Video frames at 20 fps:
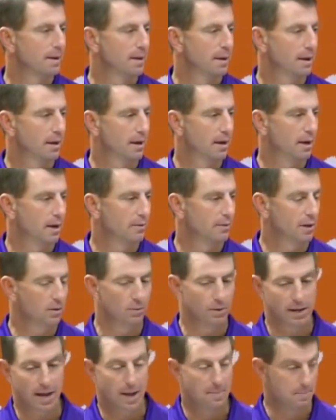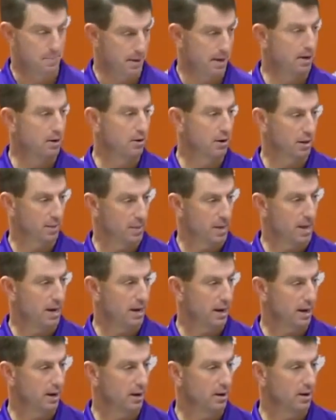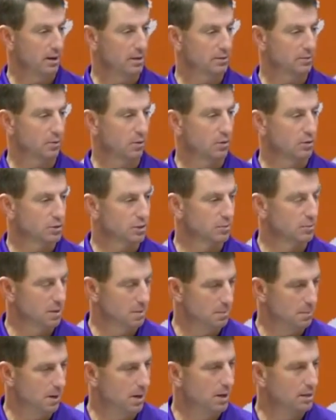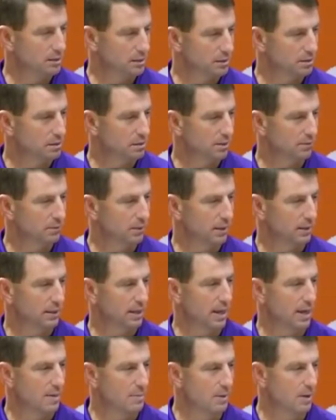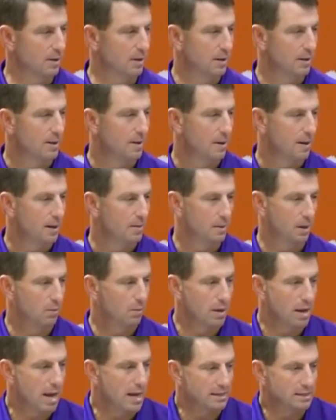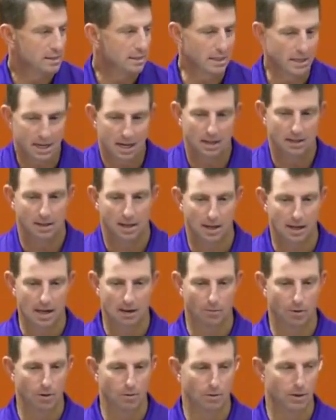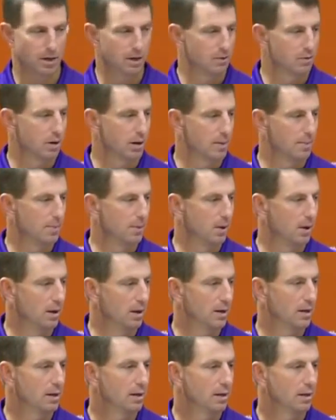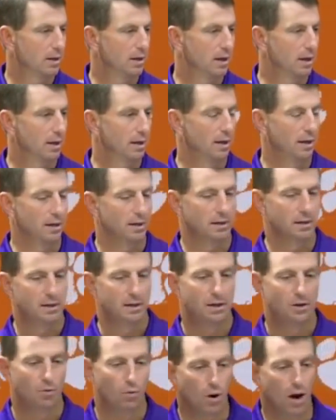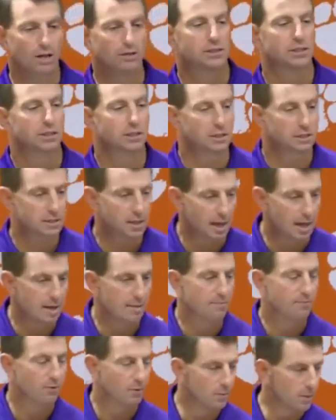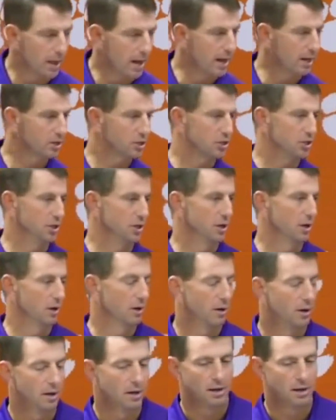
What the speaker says: and I think we got better in that area as far as some of the busts and stuff like that, but we hadn't seen anything like we were getting ready to play. And watching the tape from last year